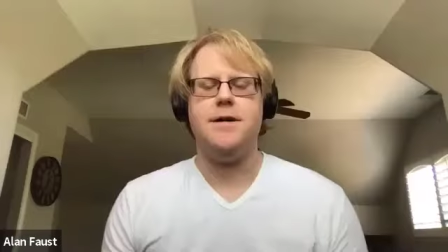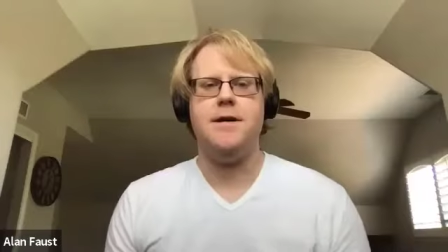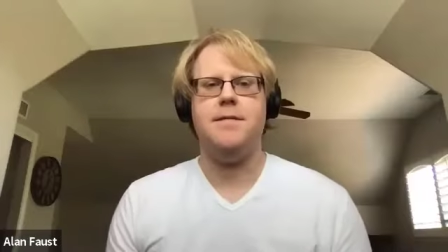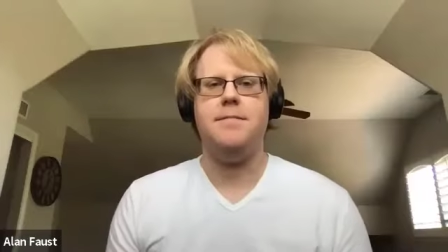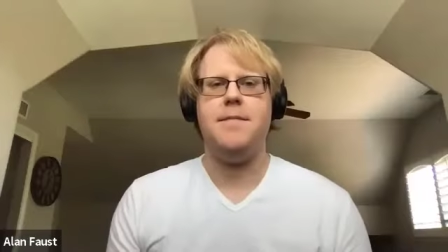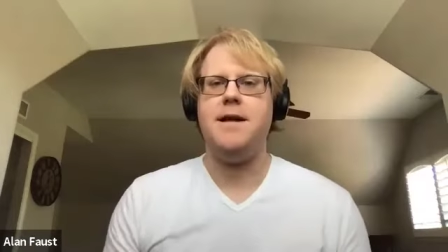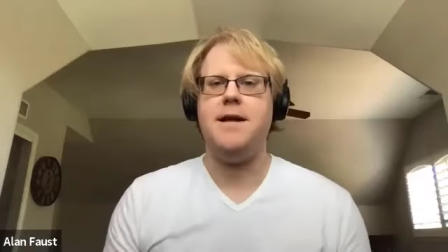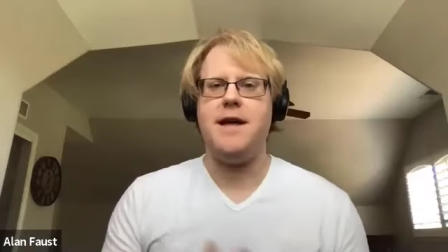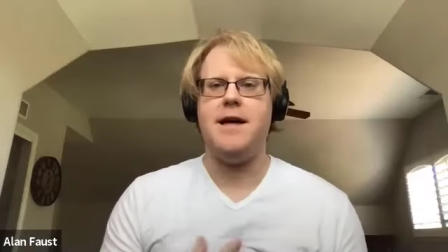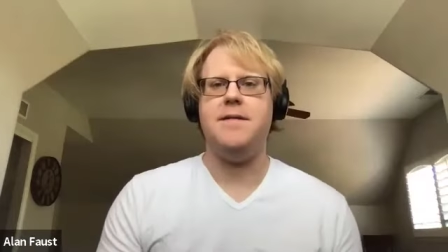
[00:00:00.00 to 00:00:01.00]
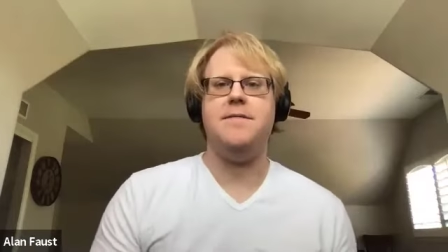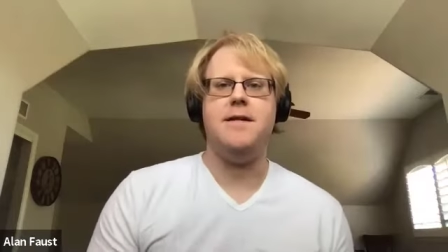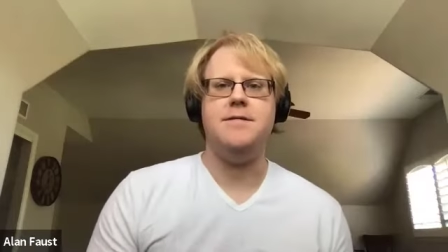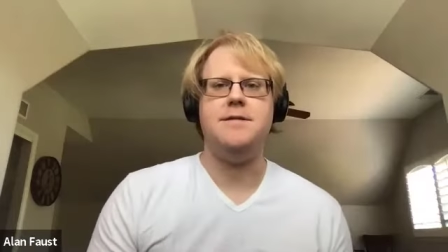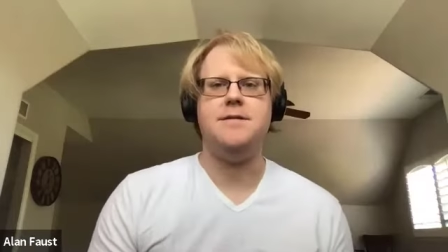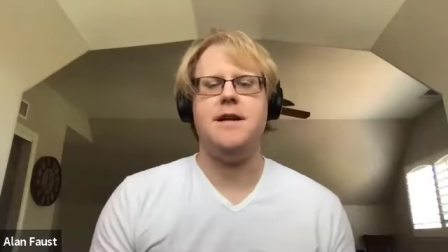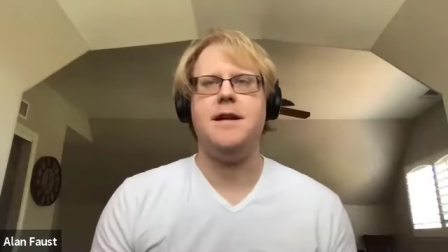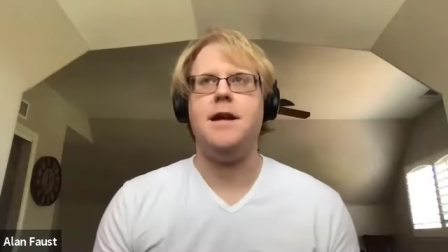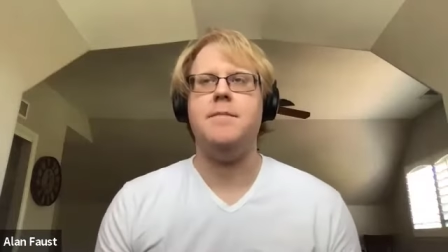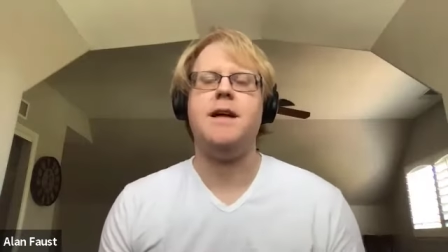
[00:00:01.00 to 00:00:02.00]
Um, my name's Alan Faust,
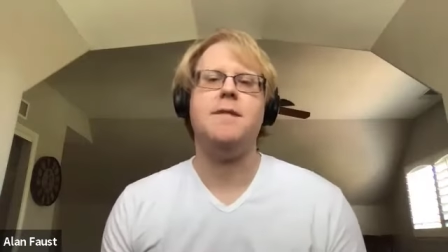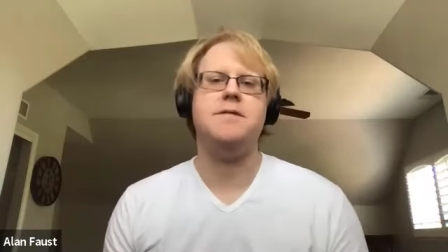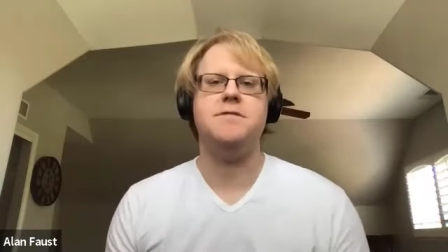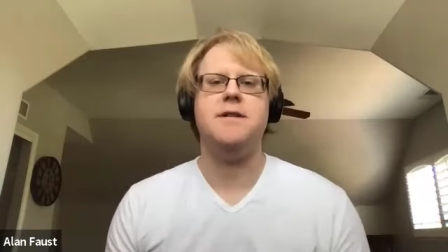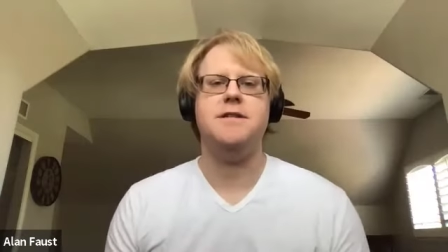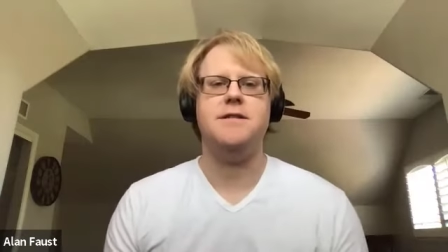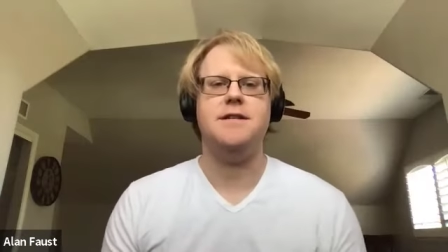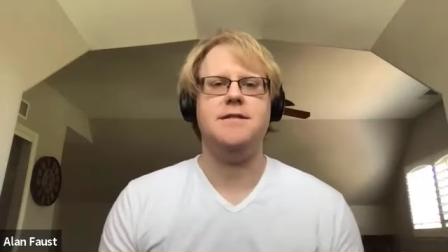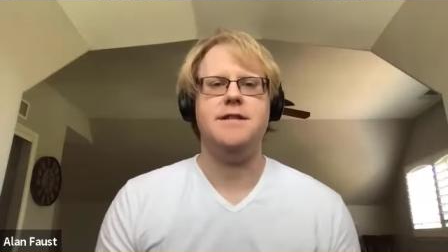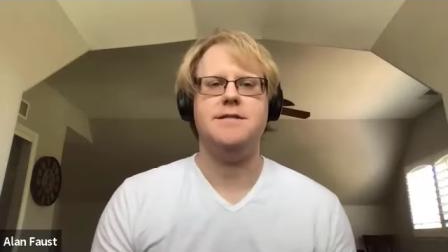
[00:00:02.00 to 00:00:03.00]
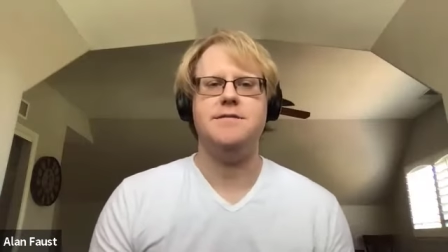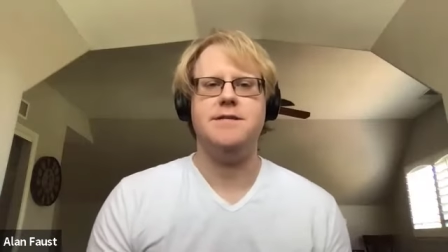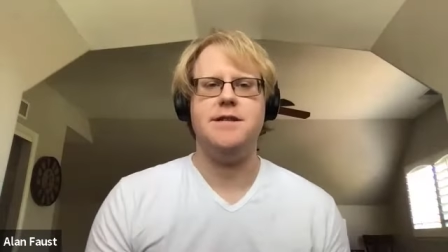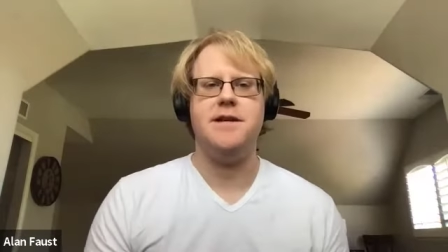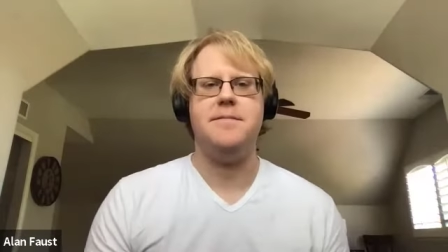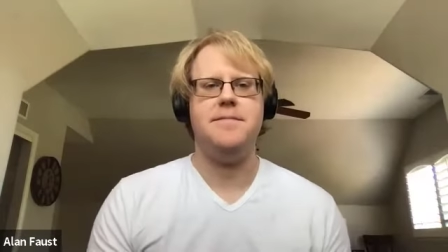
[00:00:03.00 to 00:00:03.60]
and I'm a chemistry major at CSUCI.